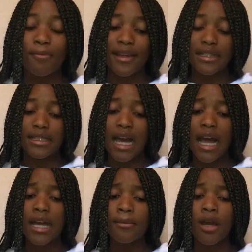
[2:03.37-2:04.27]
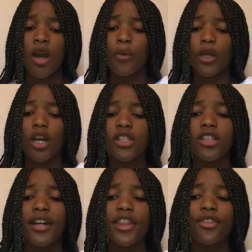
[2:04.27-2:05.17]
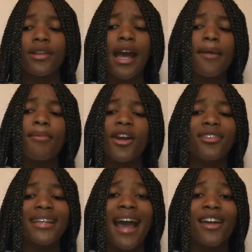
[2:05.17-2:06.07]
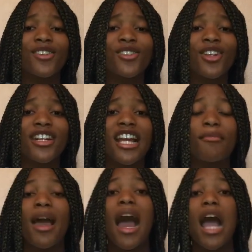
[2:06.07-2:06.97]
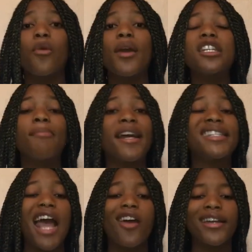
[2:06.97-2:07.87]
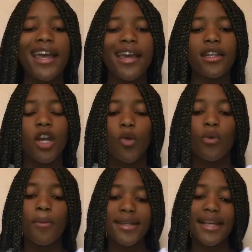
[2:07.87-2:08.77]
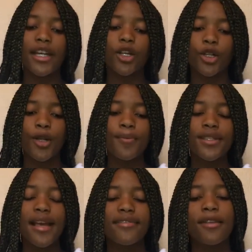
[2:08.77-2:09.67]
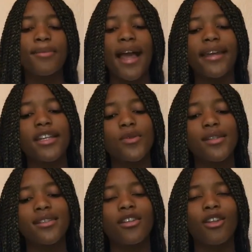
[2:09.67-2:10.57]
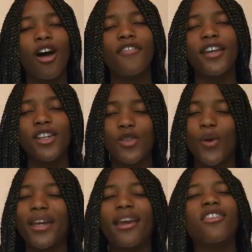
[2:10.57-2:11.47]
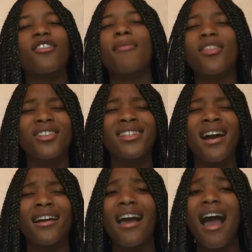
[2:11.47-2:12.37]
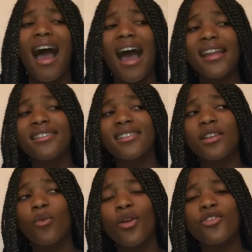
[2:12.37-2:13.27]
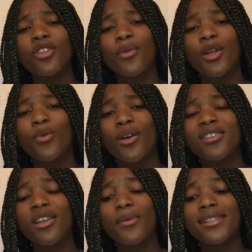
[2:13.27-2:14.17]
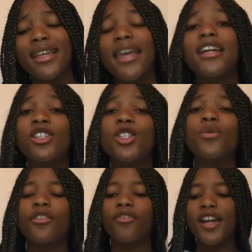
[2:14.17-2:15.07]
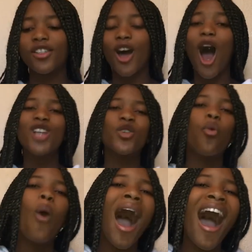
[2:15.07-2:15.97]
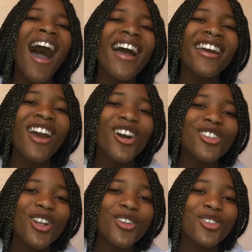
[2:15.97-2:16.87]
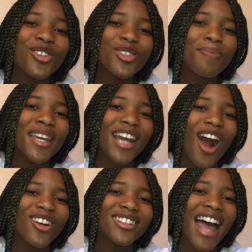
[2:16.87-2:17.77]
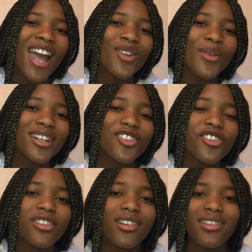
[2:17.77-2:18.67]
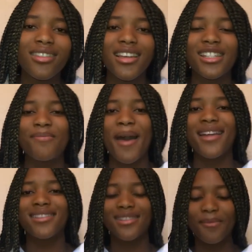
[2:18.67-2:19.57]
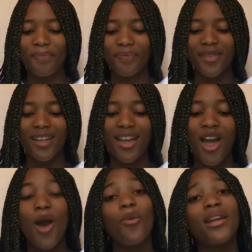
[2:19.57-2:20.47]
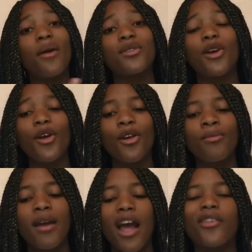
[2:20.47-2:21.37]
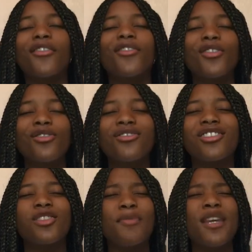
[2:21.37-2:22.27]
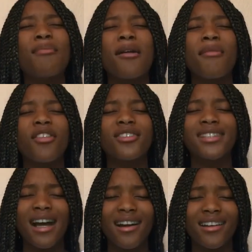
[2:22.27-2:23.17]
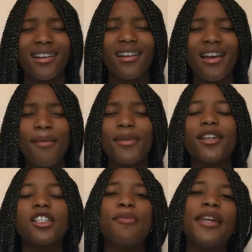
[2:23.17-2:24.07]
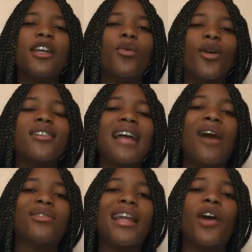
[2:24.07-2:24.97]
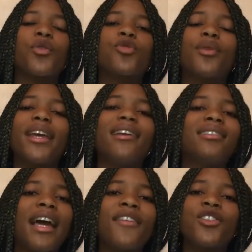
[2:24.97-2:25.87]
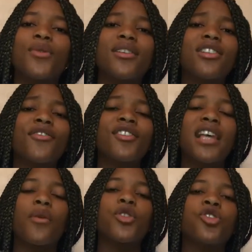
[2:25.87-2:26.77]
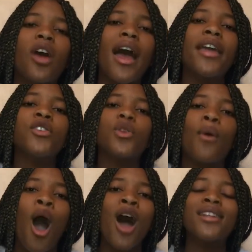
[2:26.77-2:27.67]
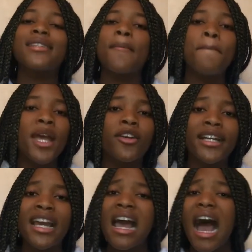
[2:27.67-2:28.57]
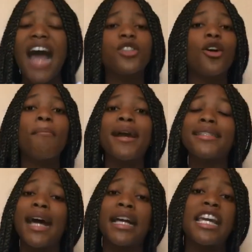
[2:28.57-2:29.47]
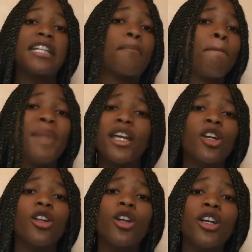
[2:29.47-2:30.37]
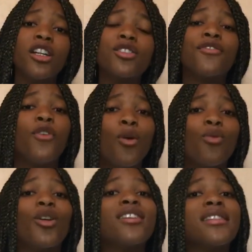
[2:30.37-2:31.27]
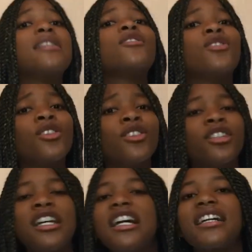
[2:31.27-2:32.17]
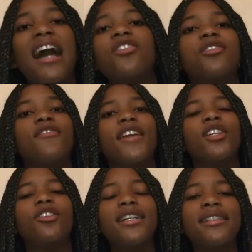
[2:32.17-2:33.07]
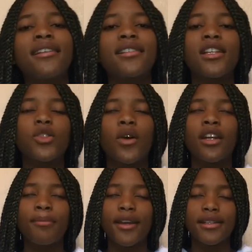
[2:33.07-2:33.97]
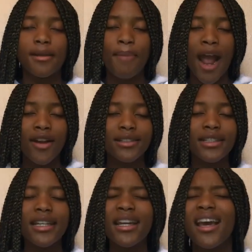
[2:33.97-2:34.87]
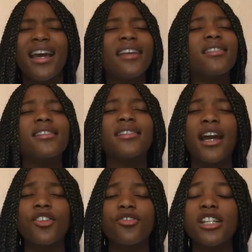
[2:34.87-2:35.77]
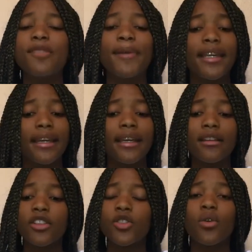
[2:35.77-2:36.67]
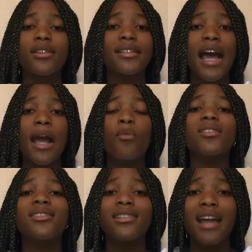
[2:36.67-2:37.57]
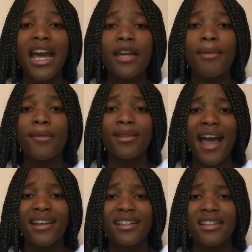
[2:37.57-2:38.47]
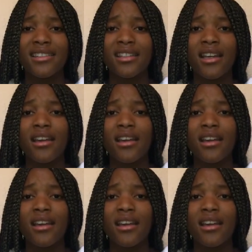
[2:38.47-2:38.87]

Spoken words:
By the time we got to grade 3, I barely had a surname. I went by Tari N. When we sat in groups, the black kids would sit laughing and talking in their mother tongue. I'd sit wondering what it was they were saying and too afraid to ask, "Why don't you speak our language?" They spat. When I was home, I refused to speak my mother tongue because speaking words out loud was bringing life to a difference I was trying so hard to bury. I told my tongue it better learn to form words in Zulu, cultivate greetings in Tswana, because apparently in this country speaking English all the time was denying my blackness.